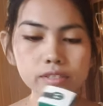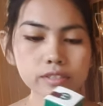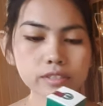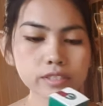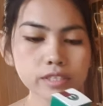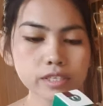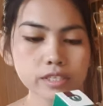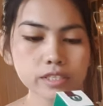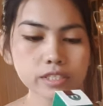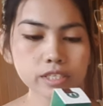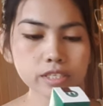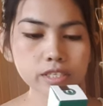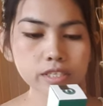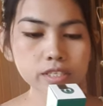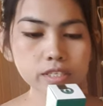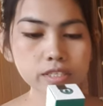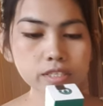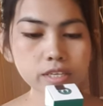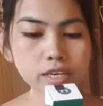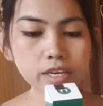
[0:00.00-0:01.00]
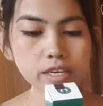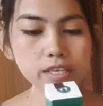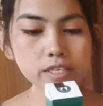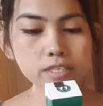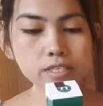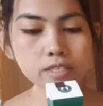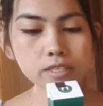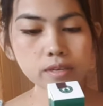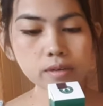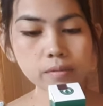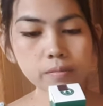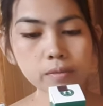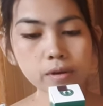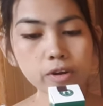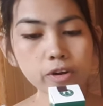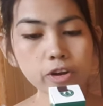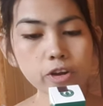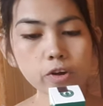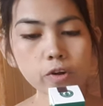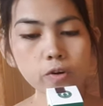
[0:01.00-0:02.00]
thirty days
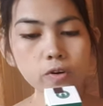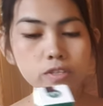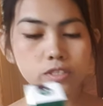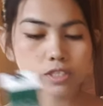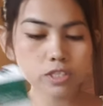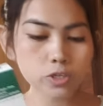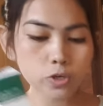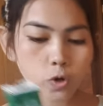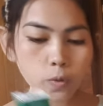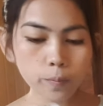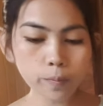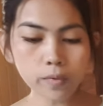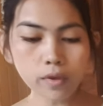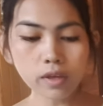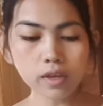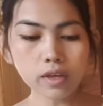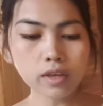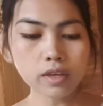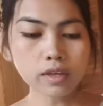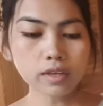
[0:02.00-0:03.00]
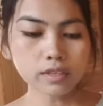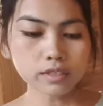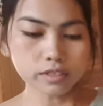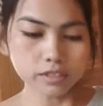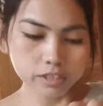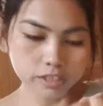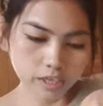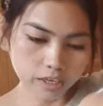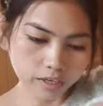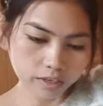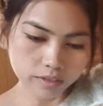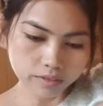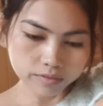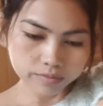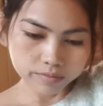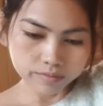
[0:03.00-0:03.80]
miracle serum jump